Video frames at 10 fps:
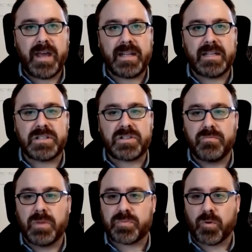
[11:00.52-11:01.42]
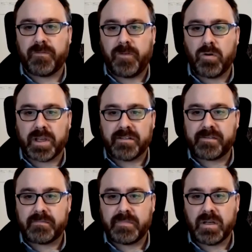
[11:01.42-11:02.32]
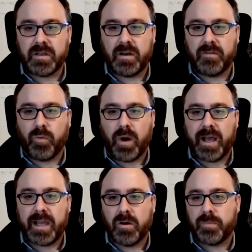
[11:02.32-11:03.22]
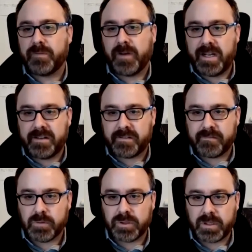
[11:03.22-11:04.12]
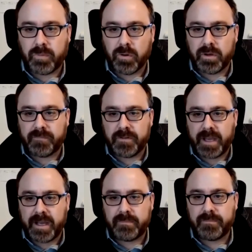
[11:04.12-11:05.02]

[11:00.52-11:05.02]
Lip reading: that into much more focus of why open finance is really important for that.